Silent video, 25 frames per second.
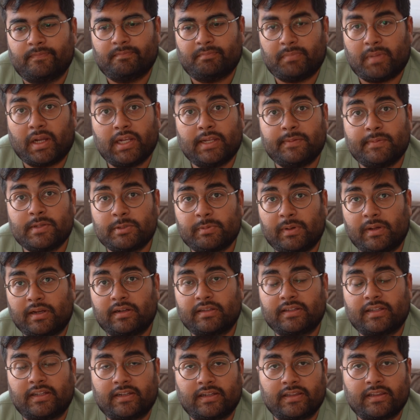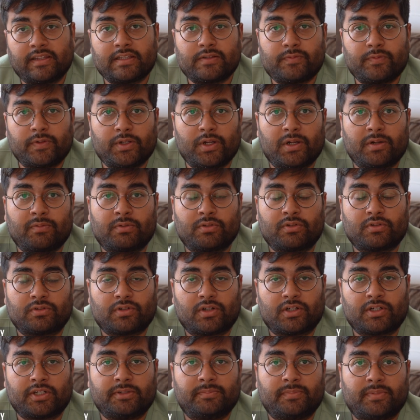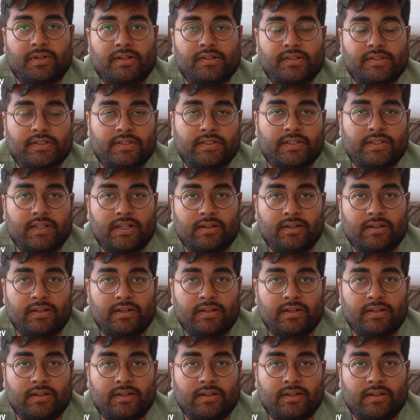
My name is Bharat, and in this video, I want to talk about